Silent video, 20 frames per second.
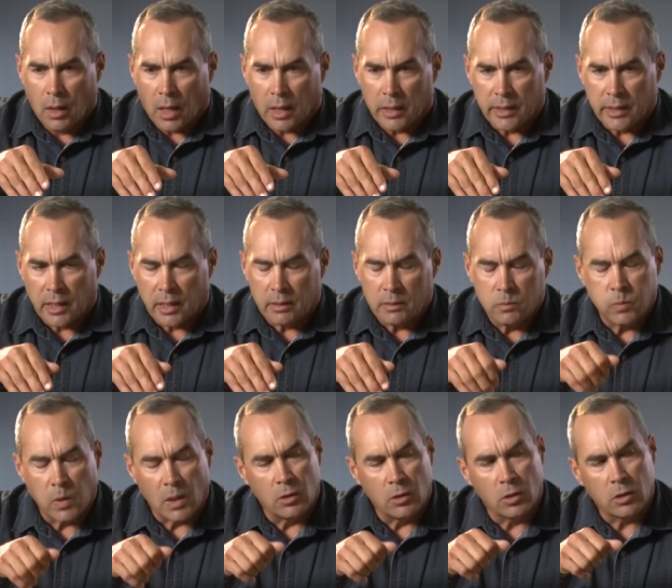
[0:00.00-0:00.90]
And then
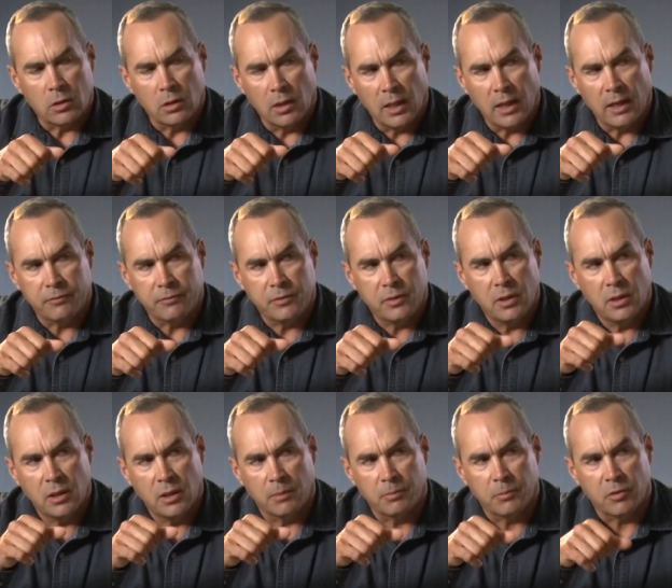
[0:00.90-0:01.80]
I looked left
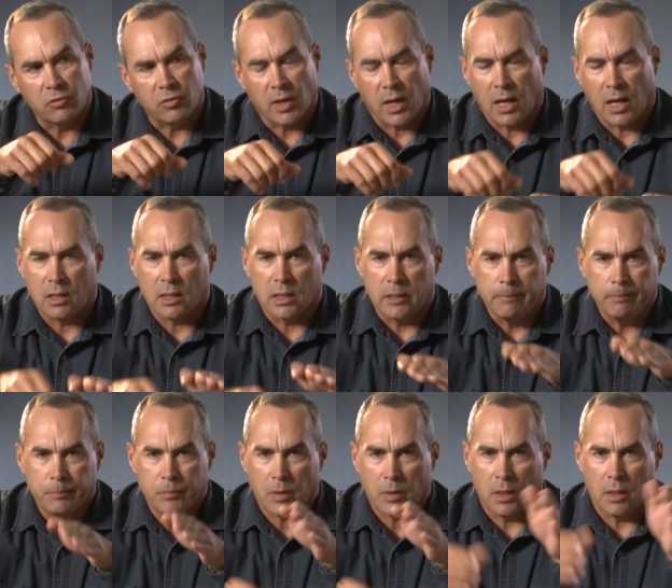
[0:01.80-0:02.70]
up this alley,
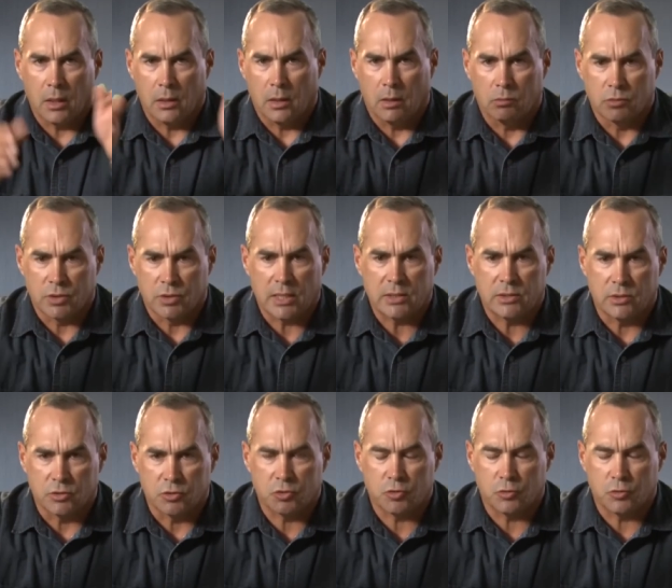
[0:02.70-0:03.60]
and it was
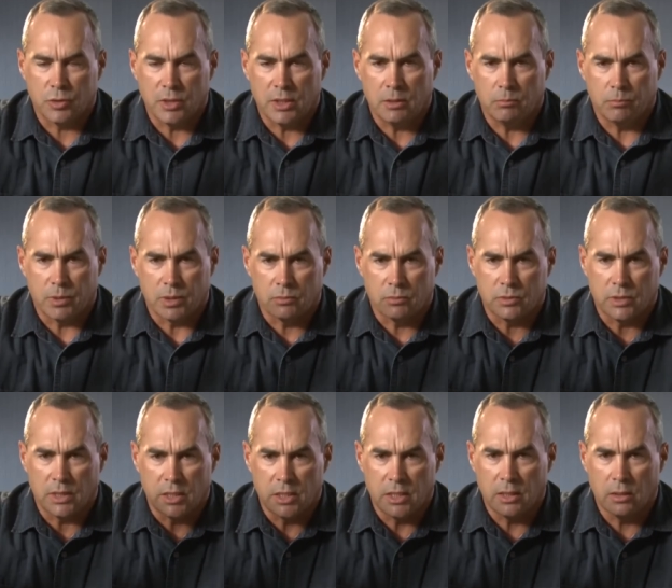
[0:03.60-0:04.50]
actually a street, but
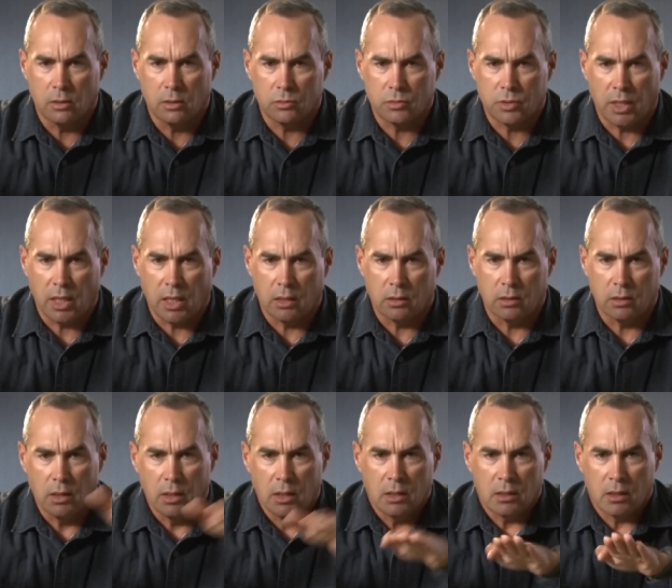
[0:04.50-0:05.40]
it narrowed
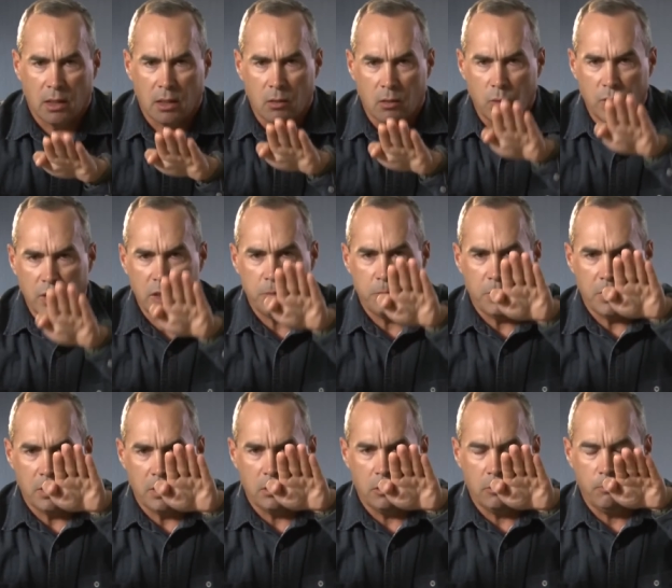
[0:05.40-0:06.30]
down, kind of went
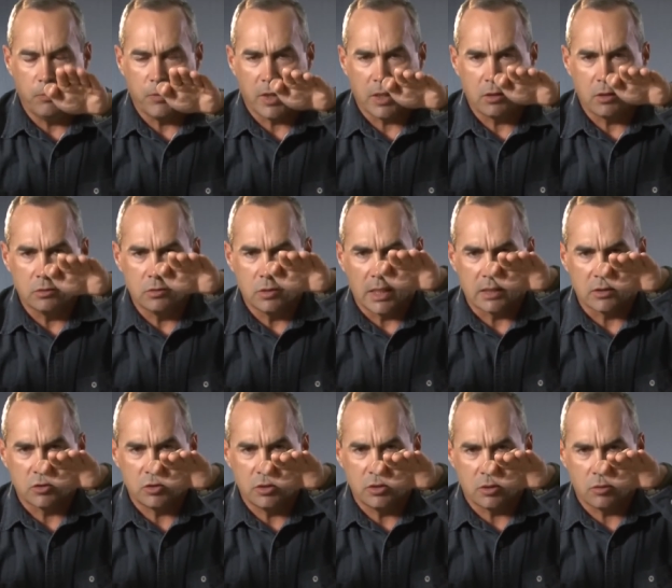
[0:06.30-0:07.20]
uphill. And I
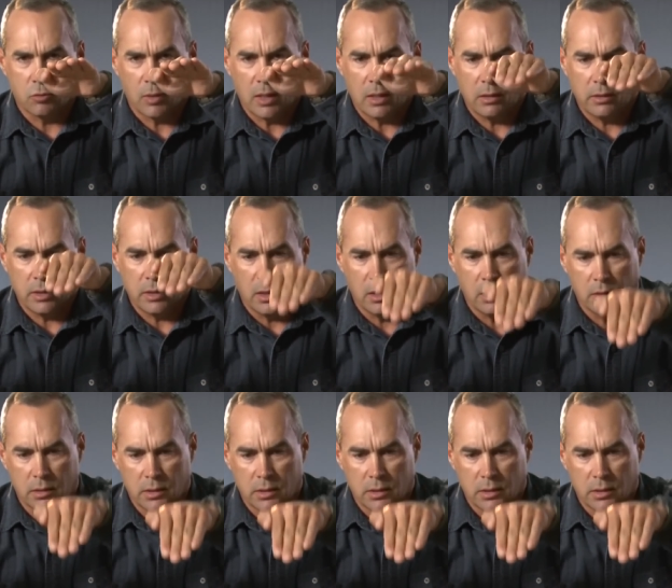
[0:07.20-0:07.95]
could see the crown of the hill,